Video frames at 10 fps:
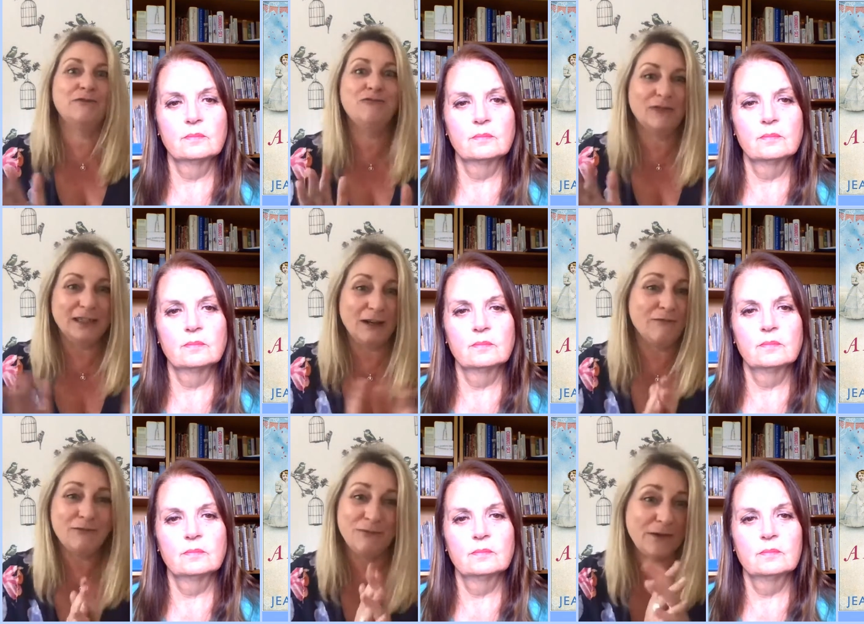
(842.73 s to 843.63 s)
Speaker 1: a
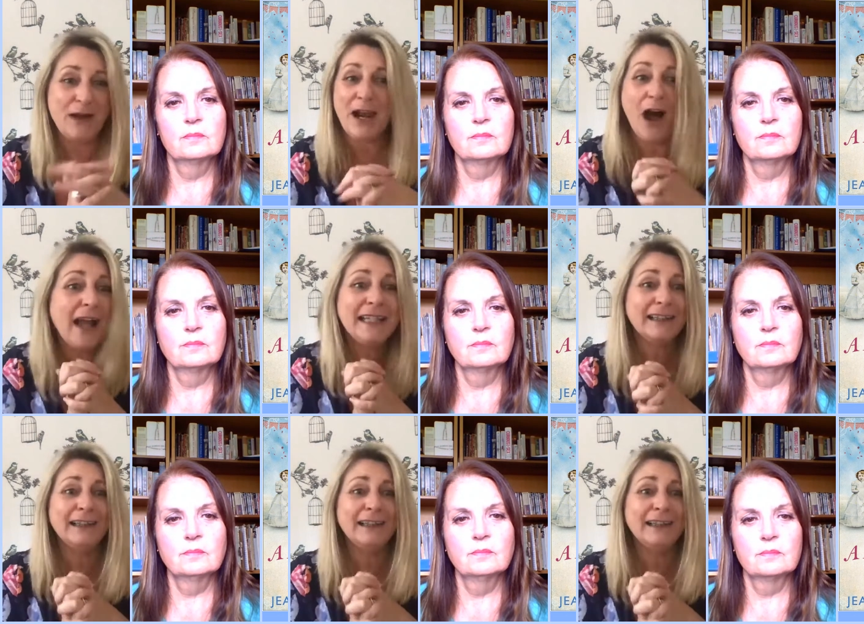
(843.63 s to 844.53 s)
an
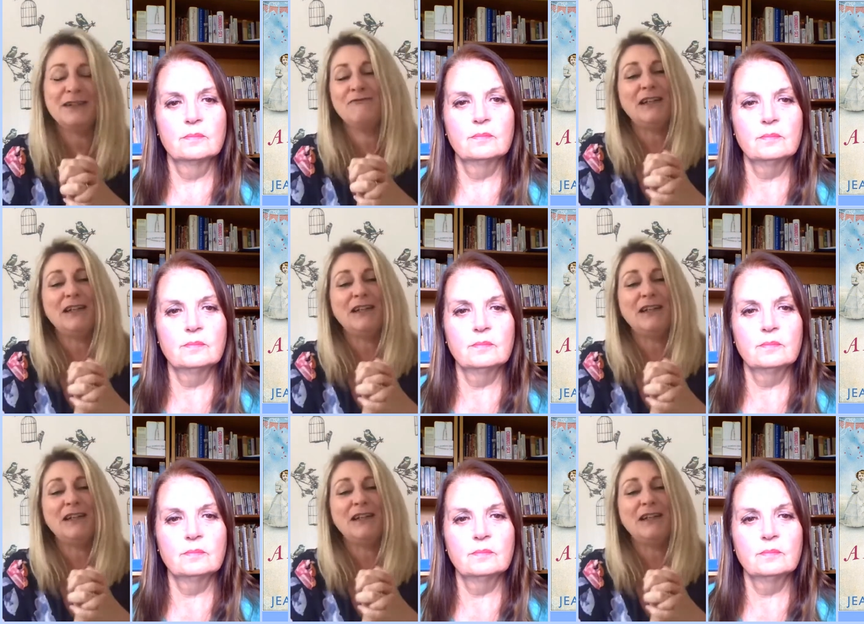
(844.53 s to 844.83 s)
idol and